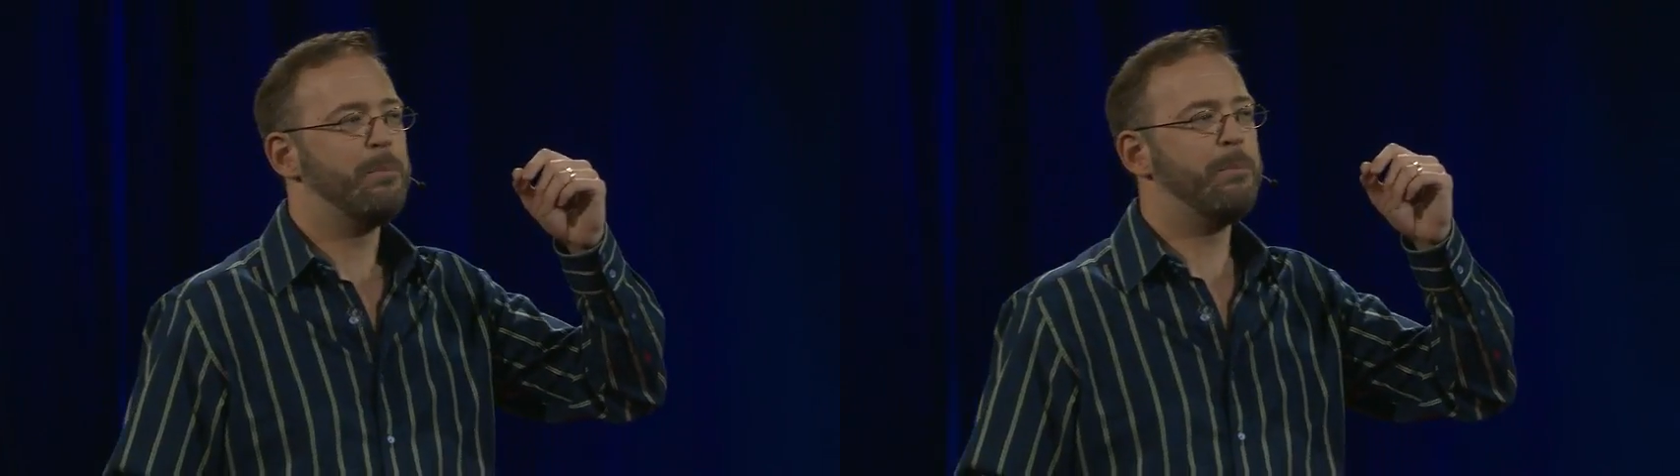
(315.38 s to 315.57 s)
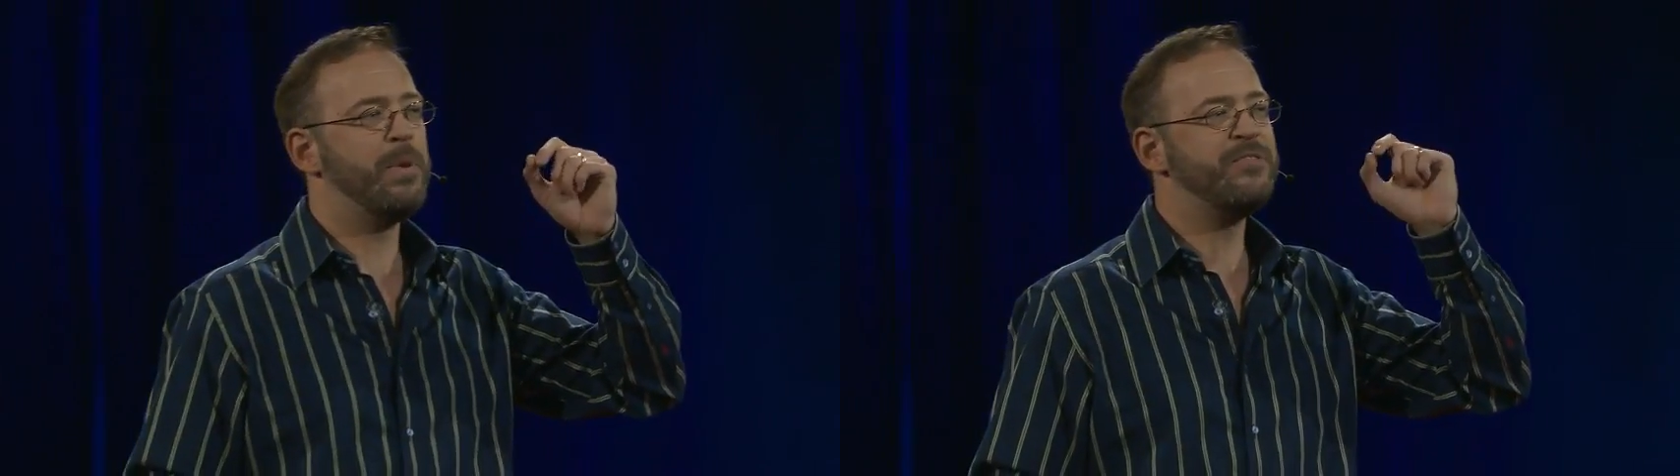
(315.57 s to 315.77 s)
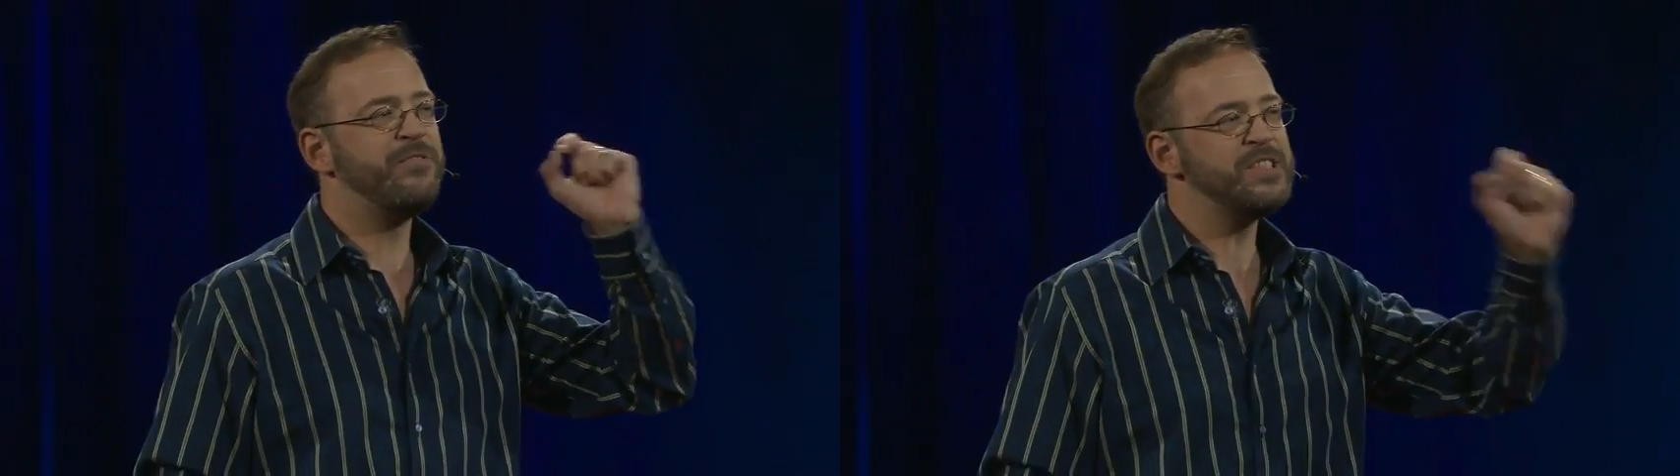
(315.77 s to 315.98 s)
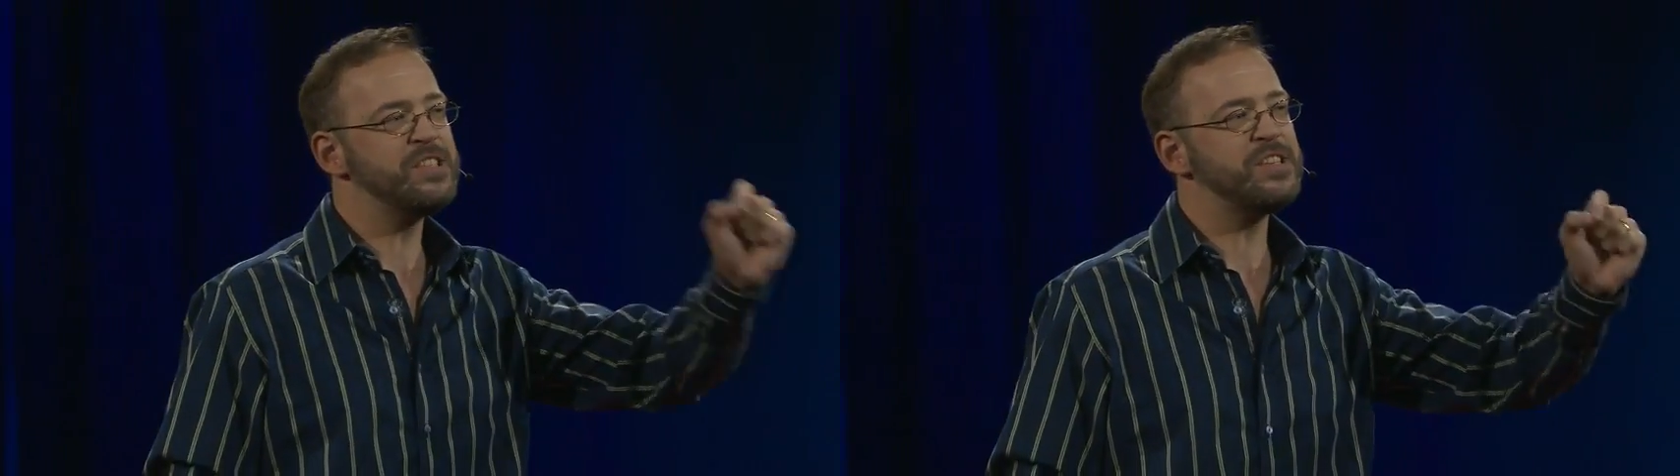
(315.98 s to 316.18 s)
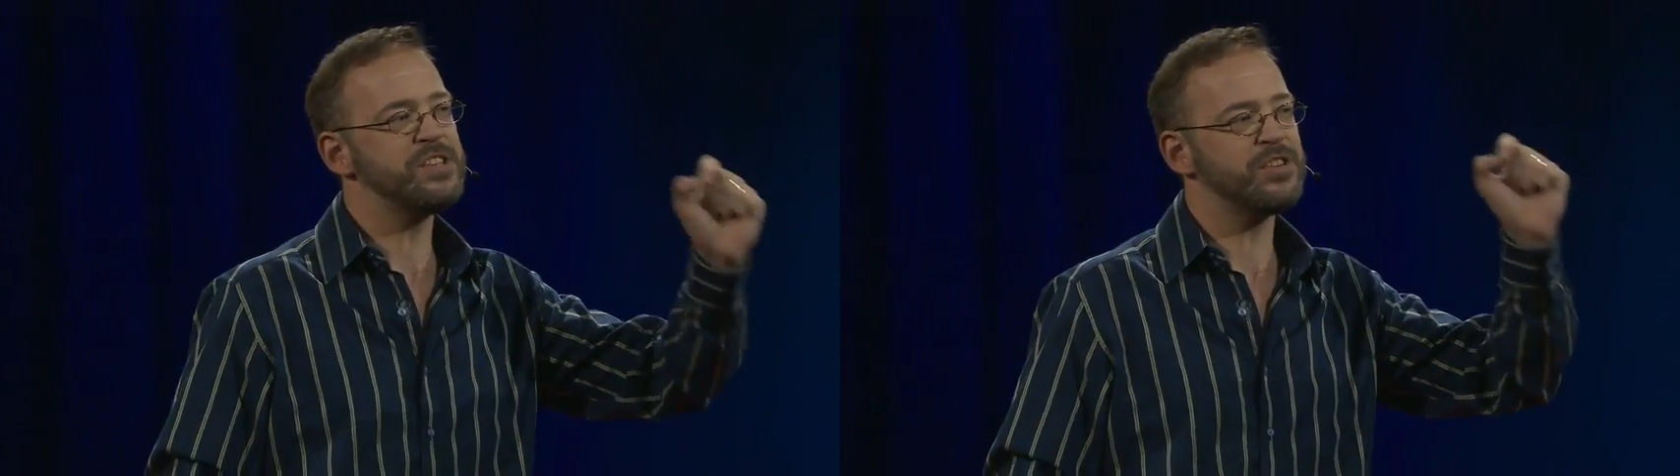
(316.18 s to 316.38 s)
But
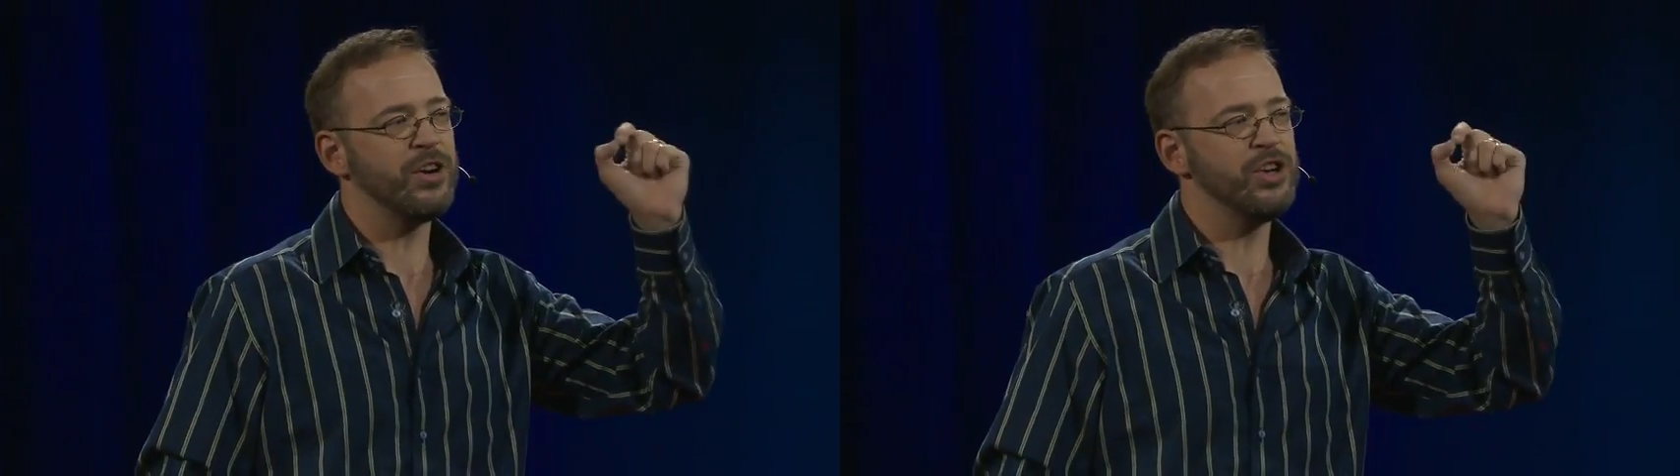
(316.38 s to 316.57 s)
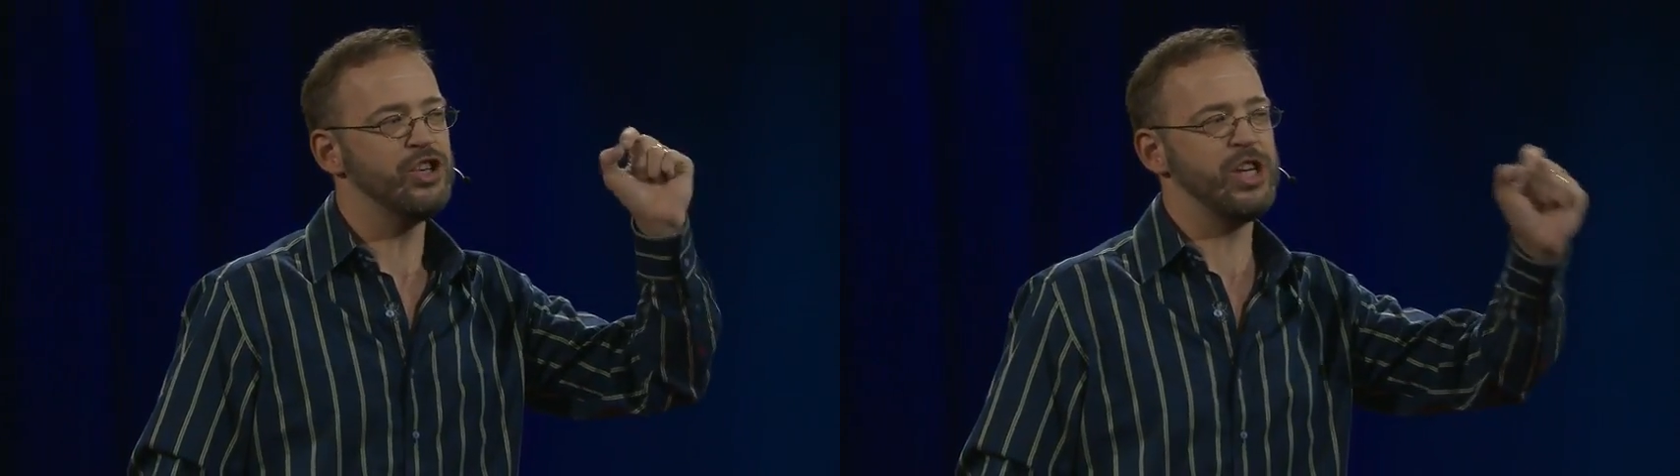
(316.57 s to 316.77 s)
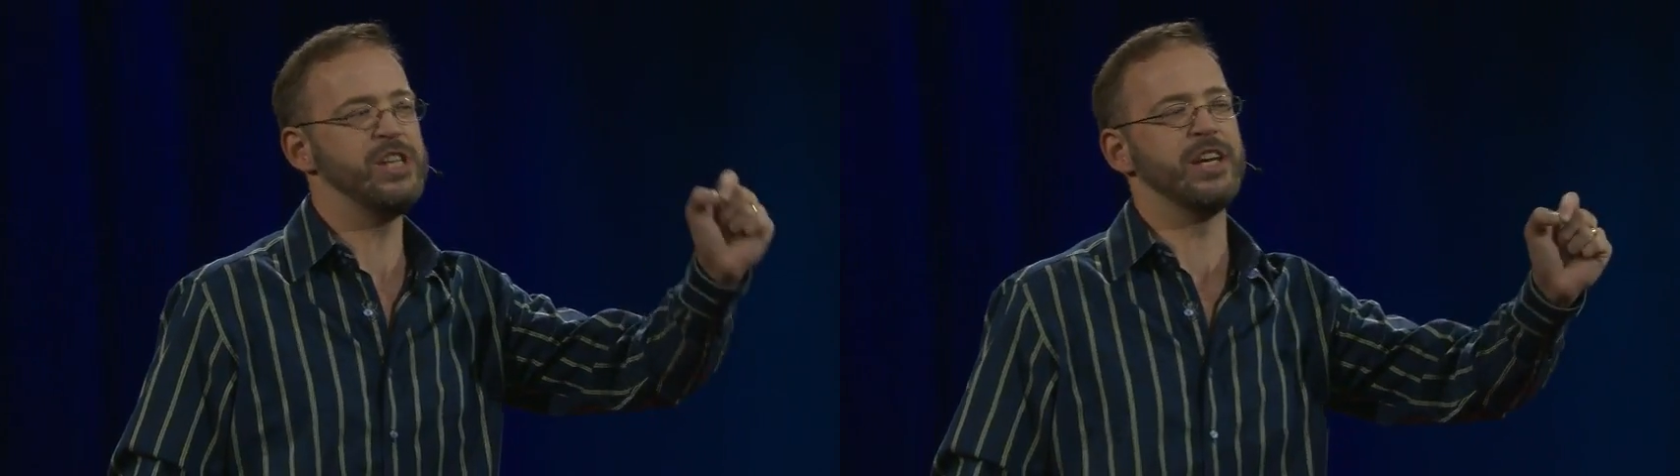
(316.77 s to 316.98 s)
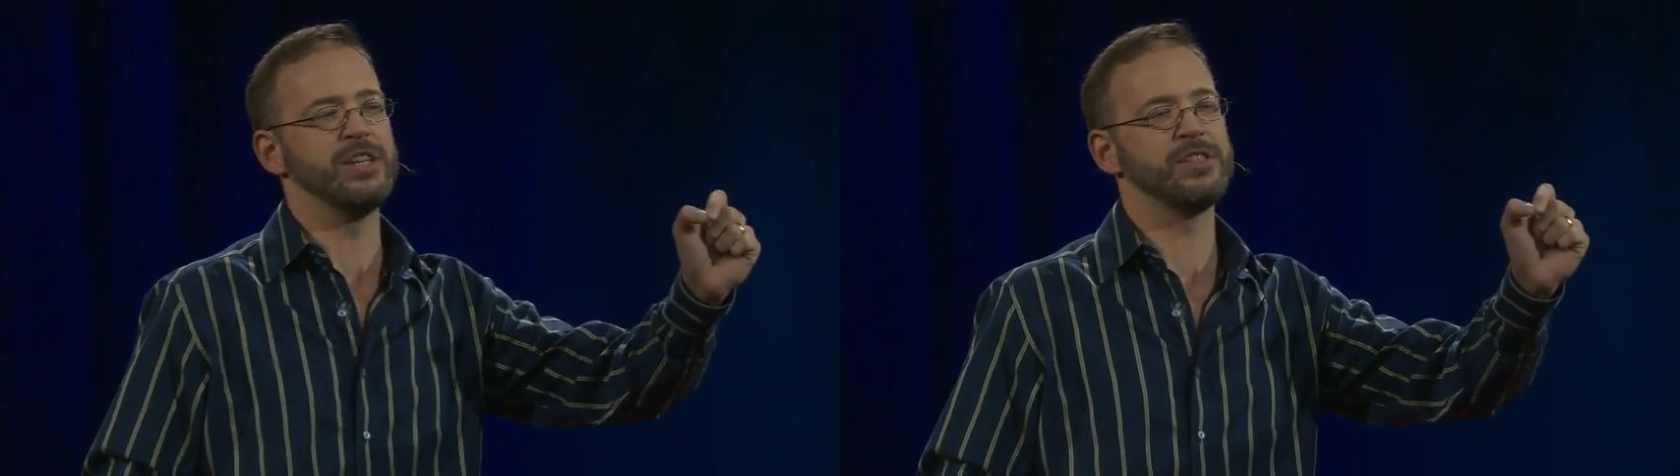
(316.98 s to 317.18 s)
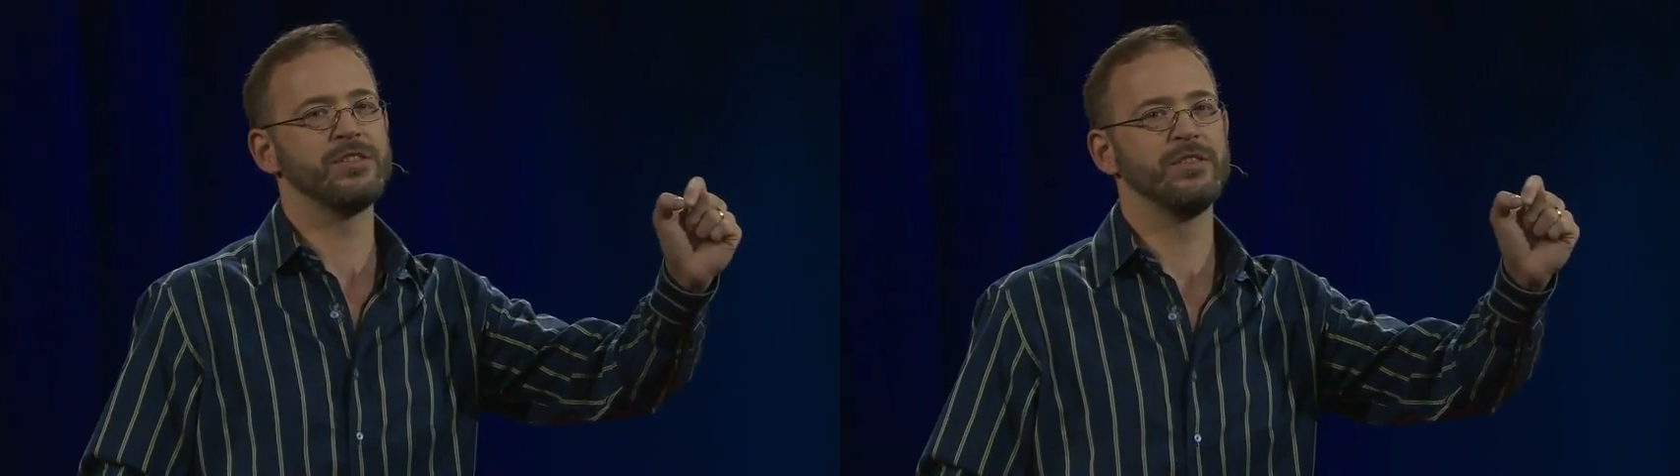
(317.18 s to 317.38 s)
physicists are
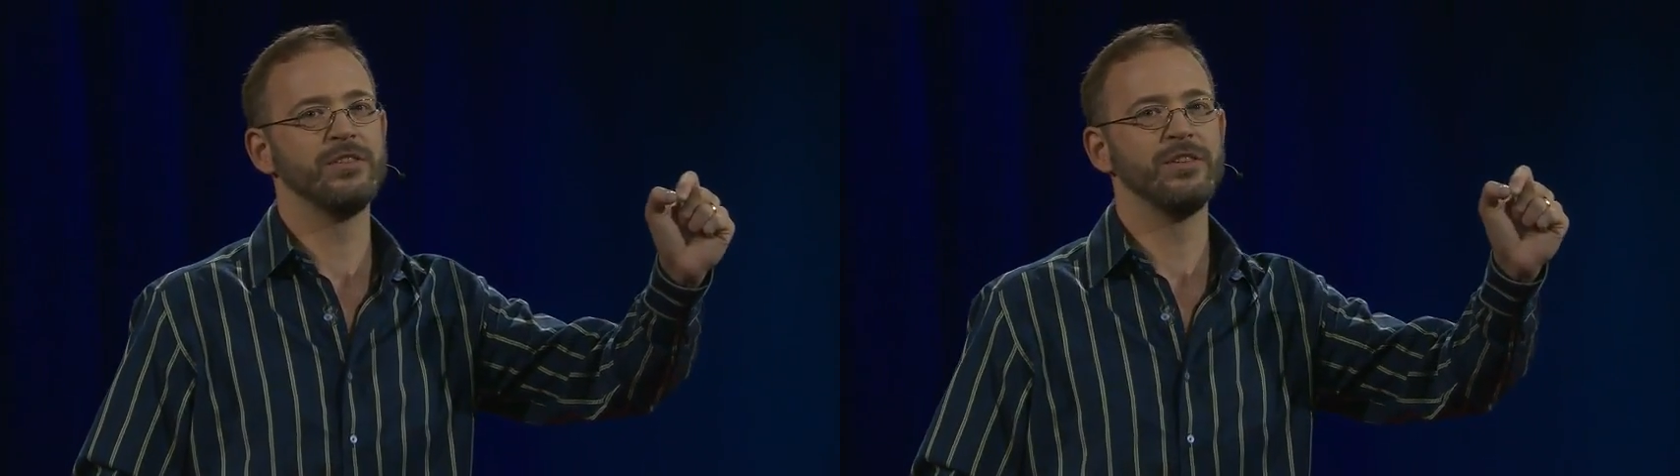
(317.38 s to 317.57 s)
ingenious.